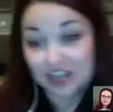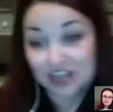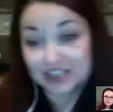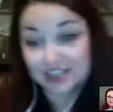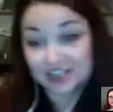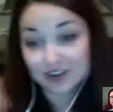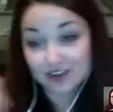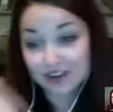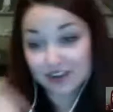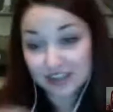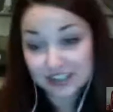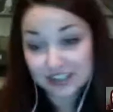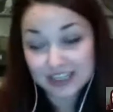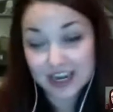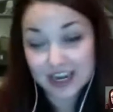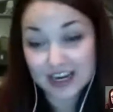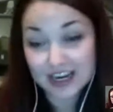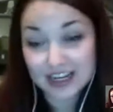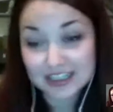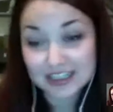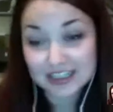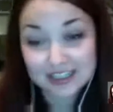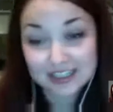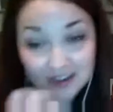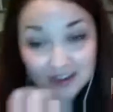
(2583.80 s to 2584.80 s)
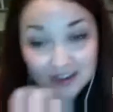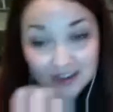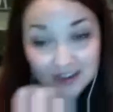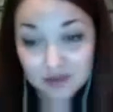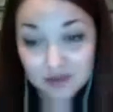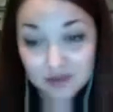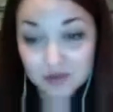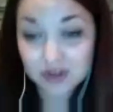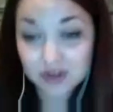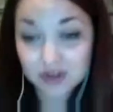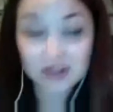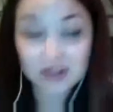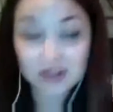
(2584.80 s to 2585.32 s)
don't need tight ends along
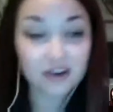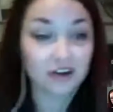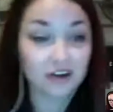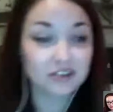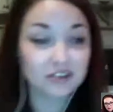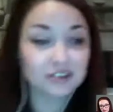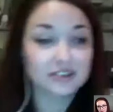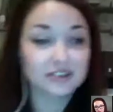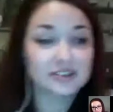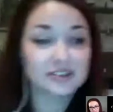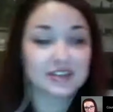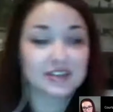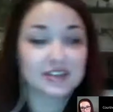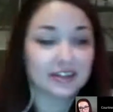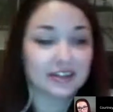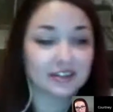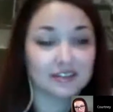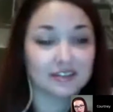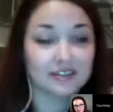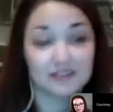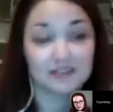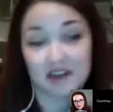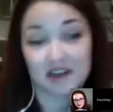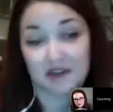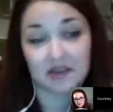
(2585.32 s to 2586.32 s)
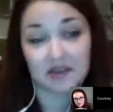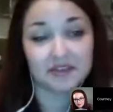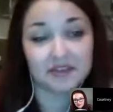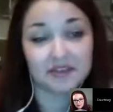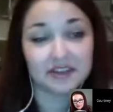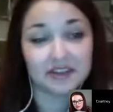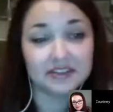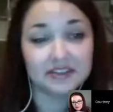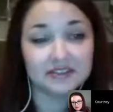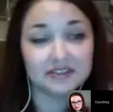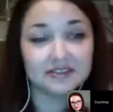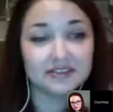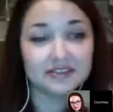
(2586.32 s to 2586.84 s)
with the Cardinals. I love it.
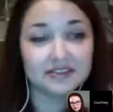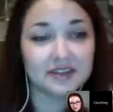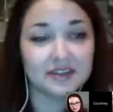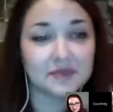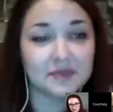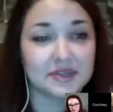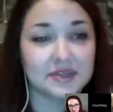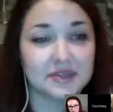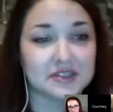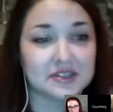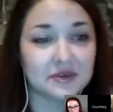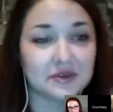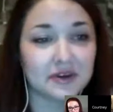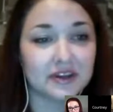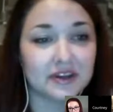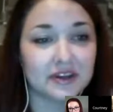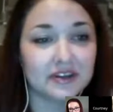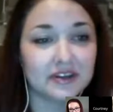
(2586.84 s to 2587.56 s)
I'm into it.